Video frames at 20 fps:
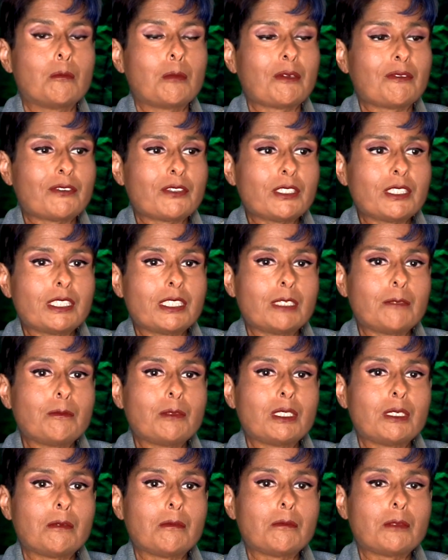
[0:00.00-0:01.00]
My first
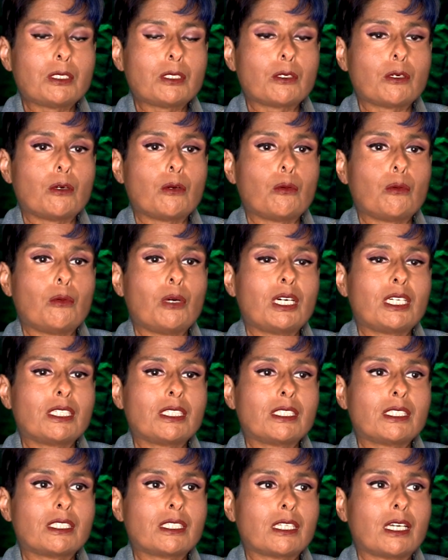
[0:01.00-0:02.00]
symptoms
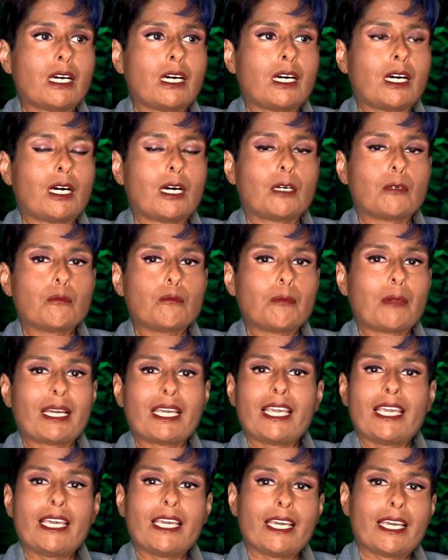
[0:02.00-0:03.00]
was my
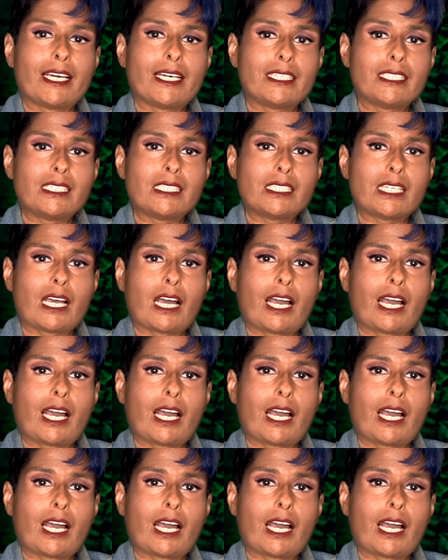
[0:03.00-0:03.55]
hands.